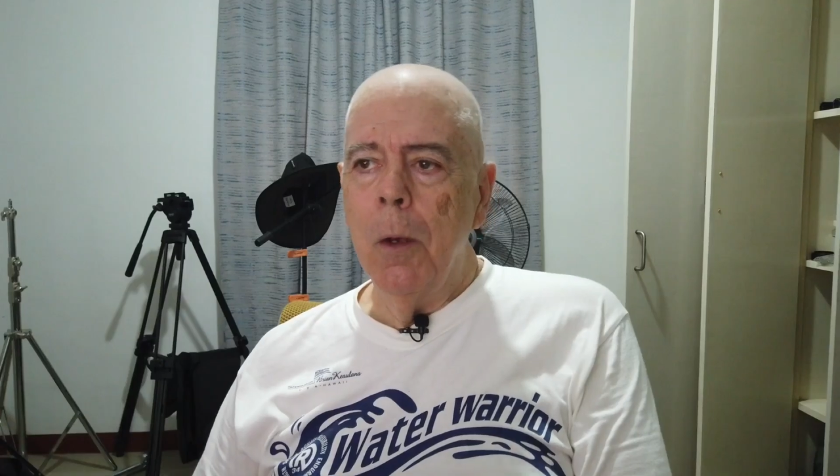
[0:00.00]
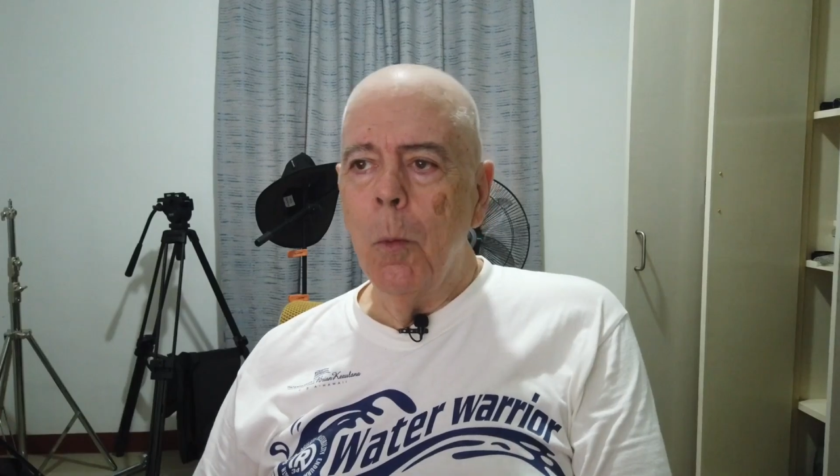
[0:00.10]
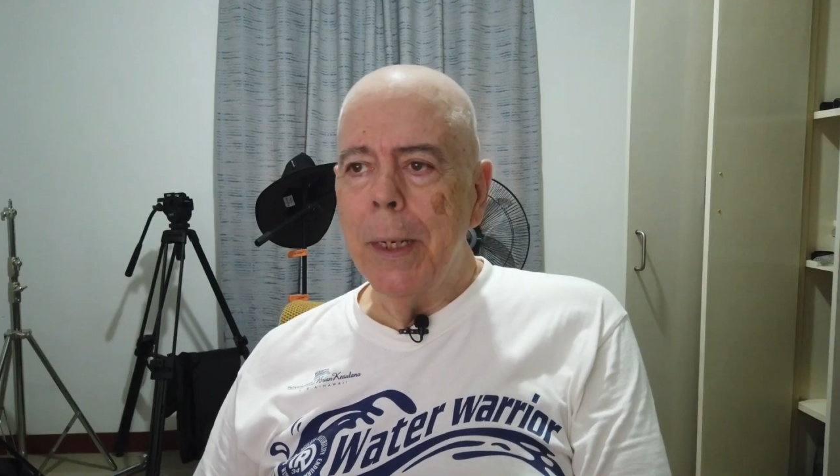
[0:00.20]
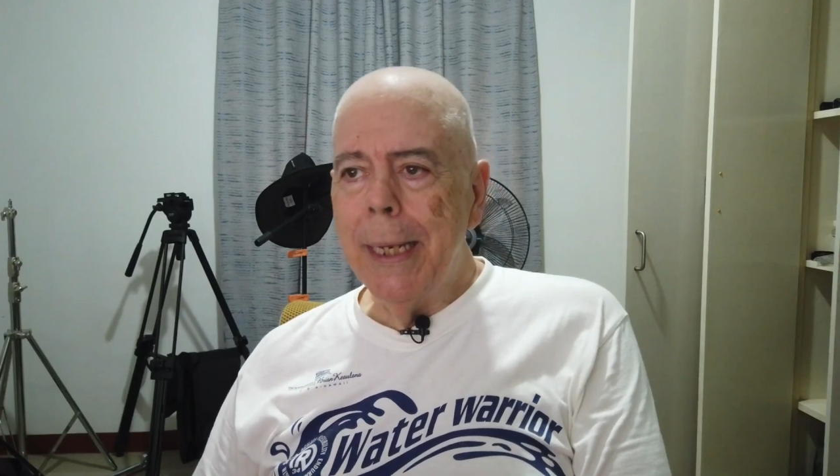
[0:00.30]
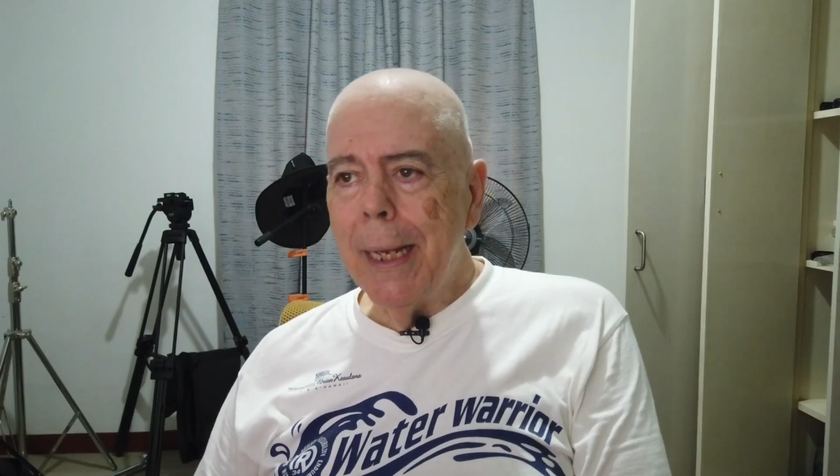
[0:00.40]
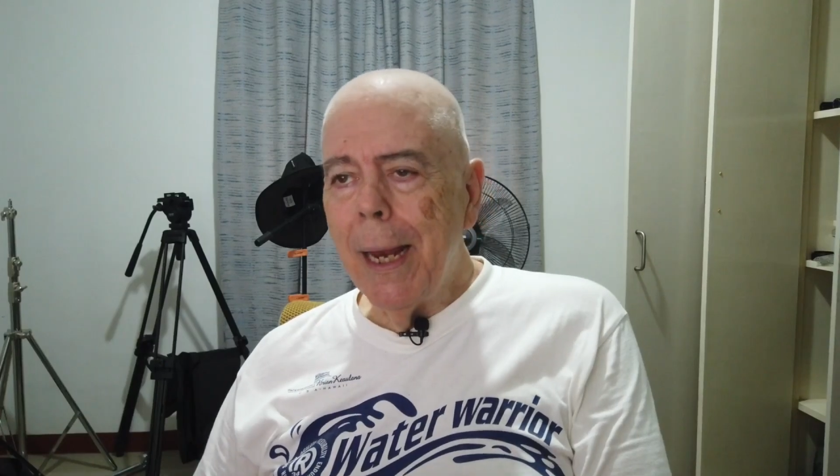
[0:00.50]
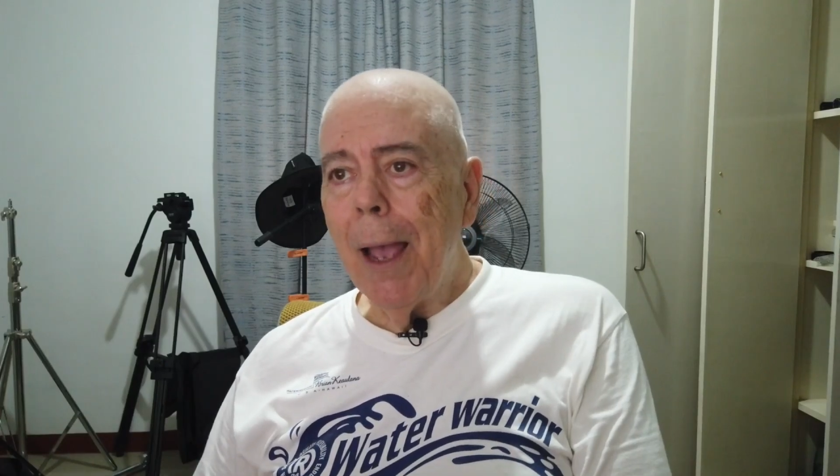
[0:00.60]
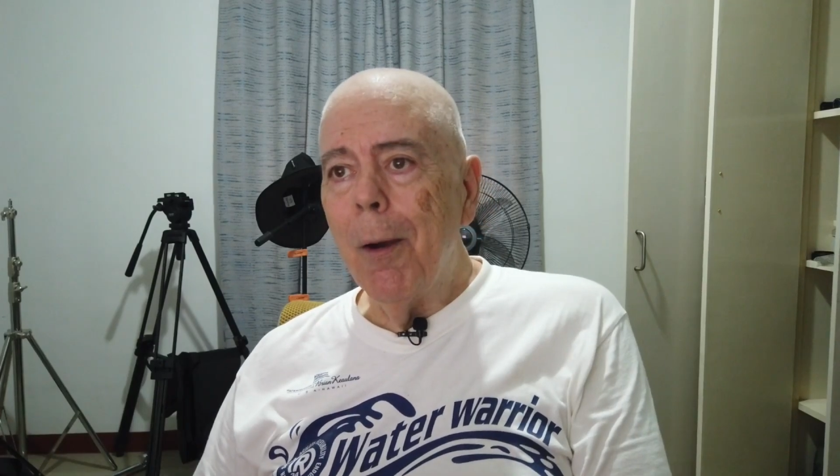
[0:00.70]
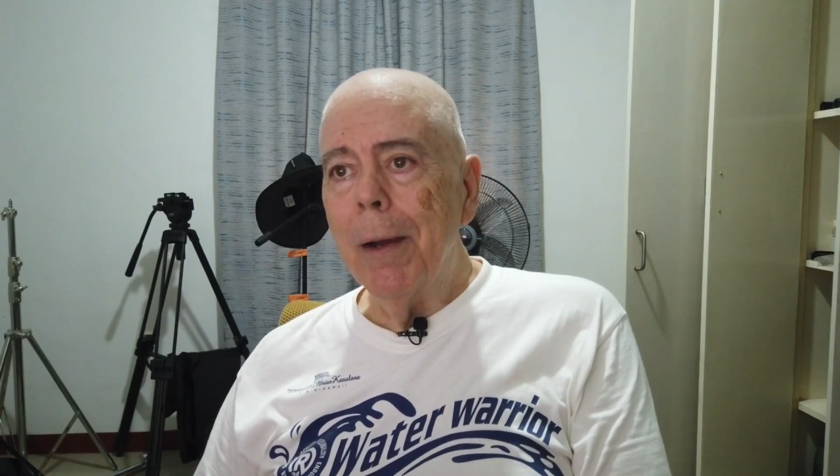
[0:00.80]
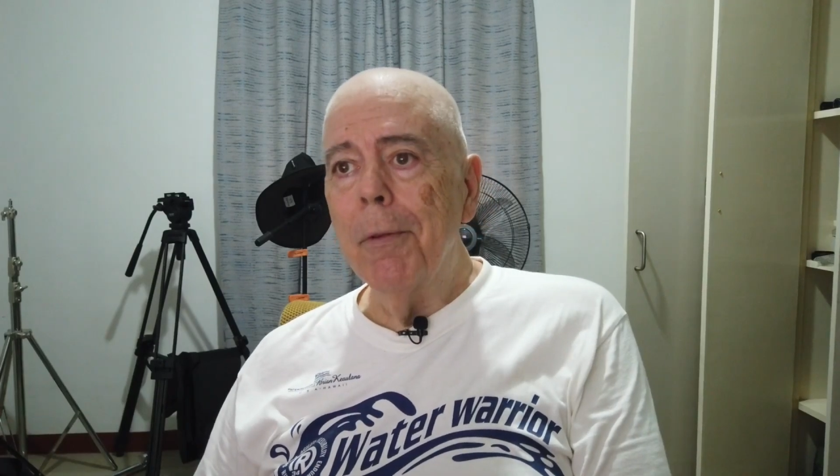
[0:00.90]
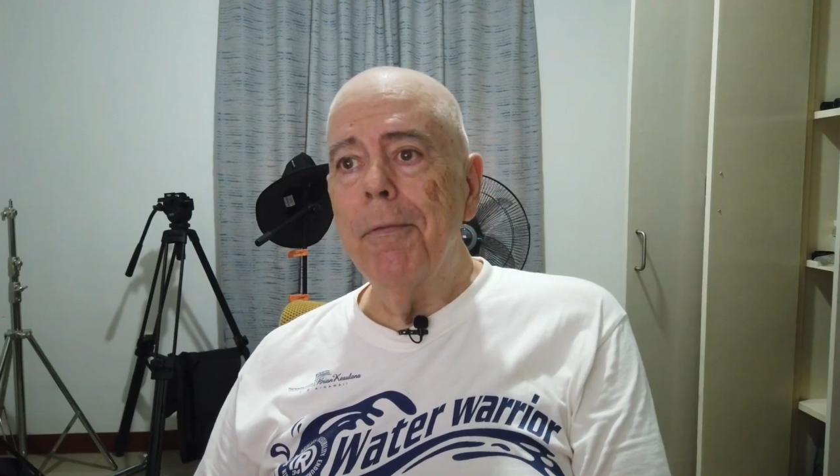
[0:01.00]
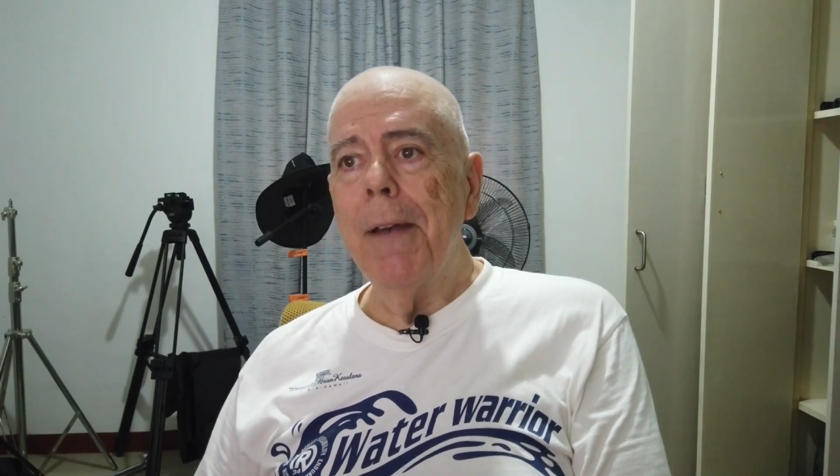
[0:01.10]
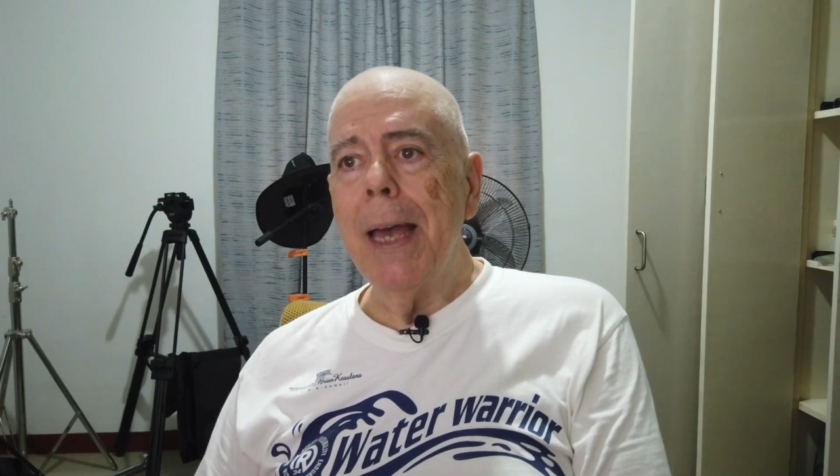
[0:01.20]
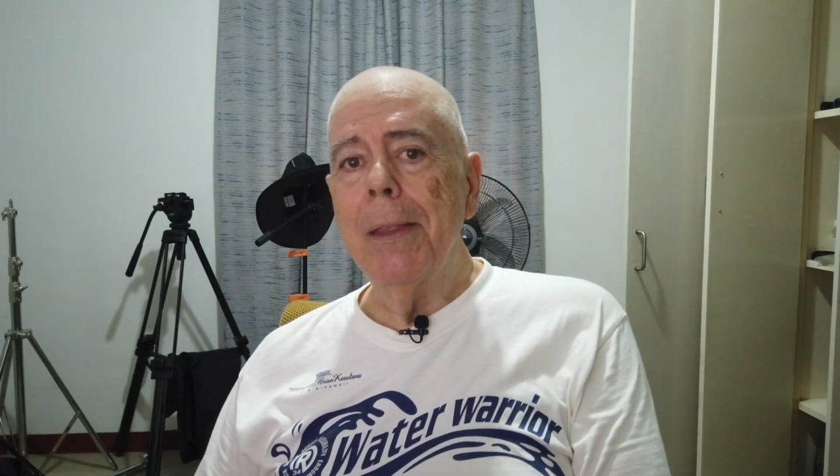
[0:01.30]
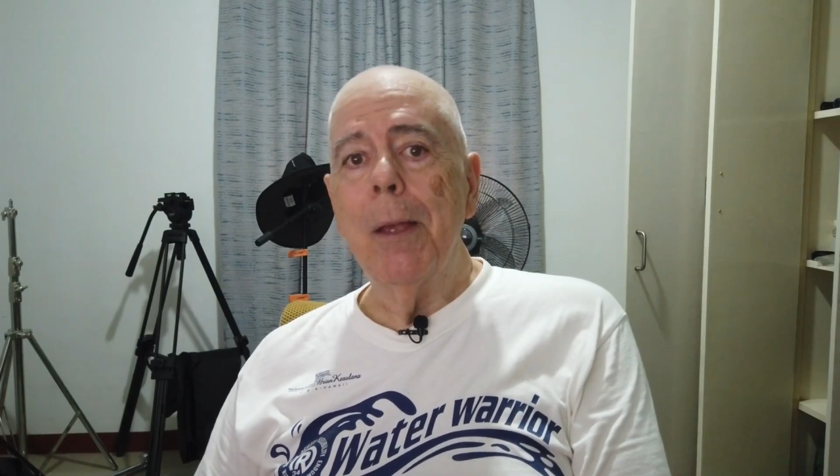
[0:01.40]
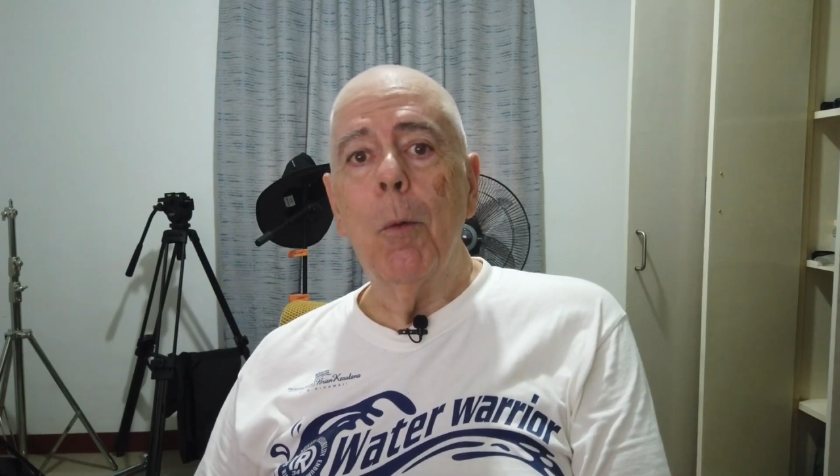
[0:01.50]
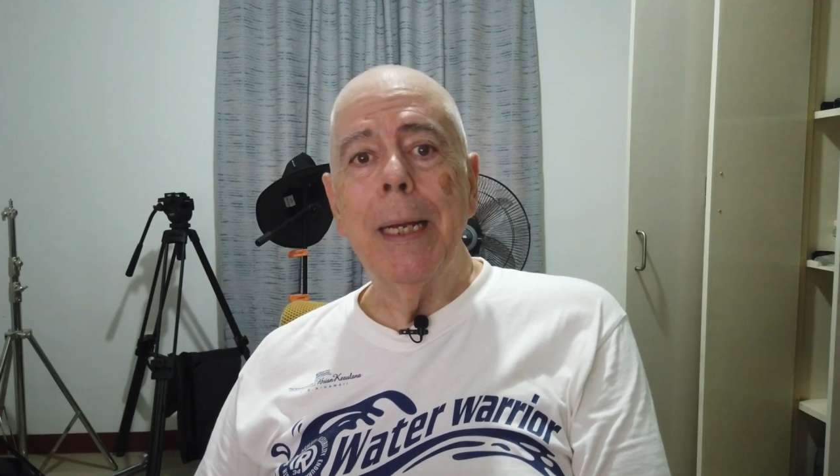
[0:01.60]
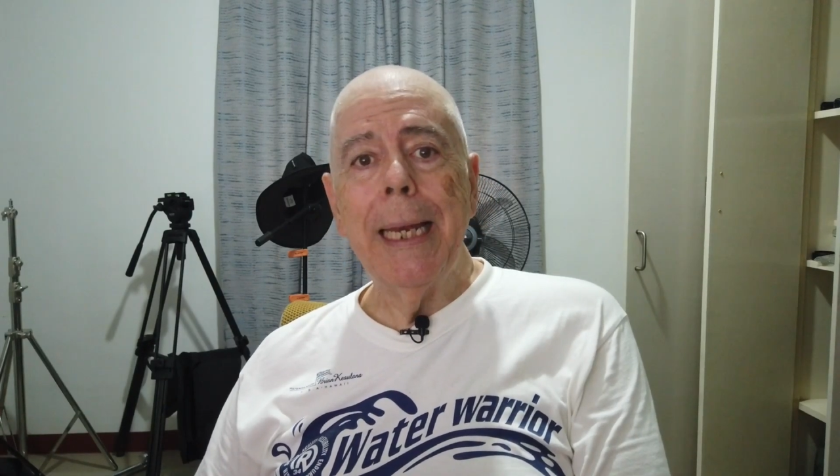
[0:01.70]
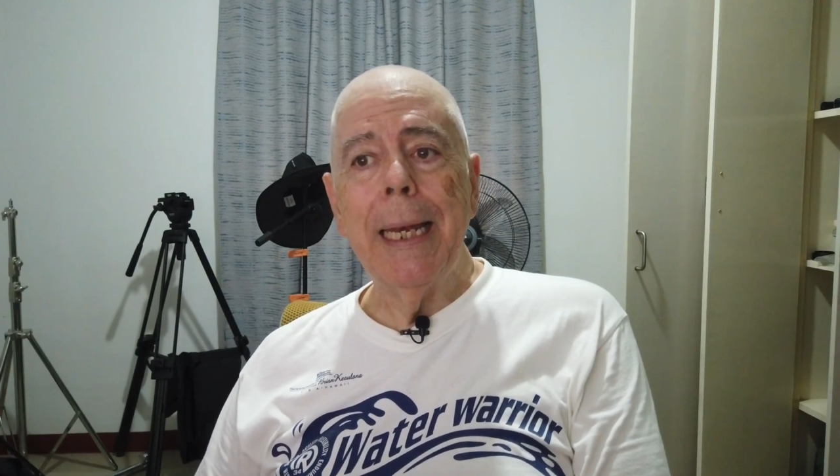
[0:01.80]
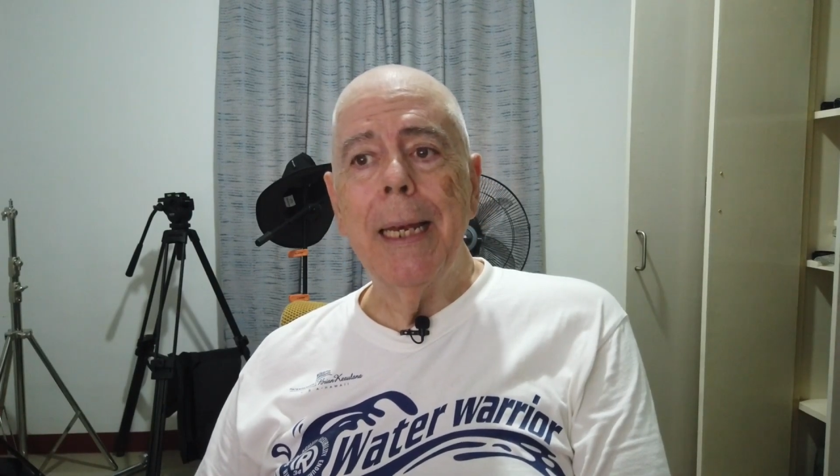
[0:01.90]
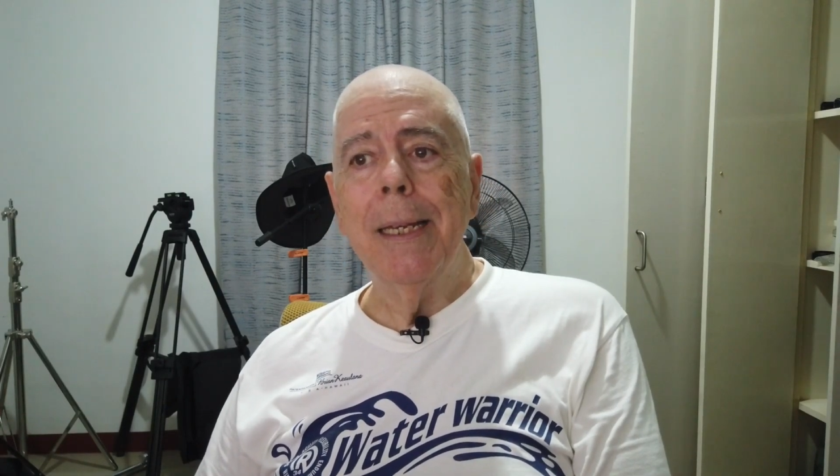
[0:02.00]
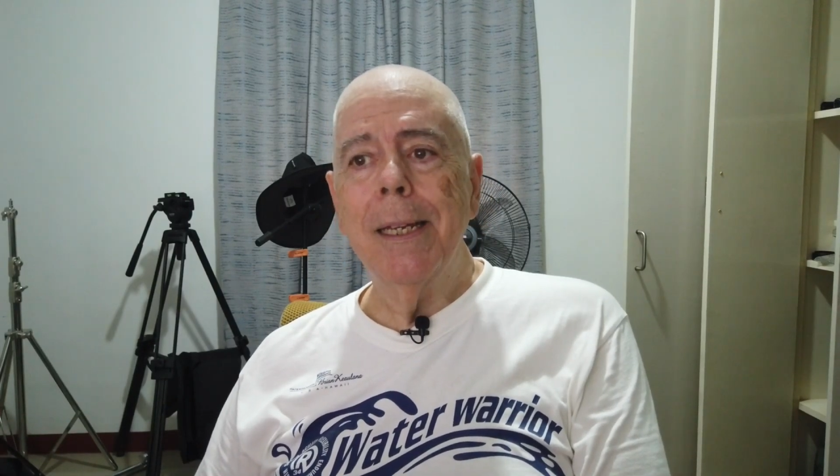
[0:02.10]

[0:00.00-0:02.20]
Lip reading: We did, however, find that we needed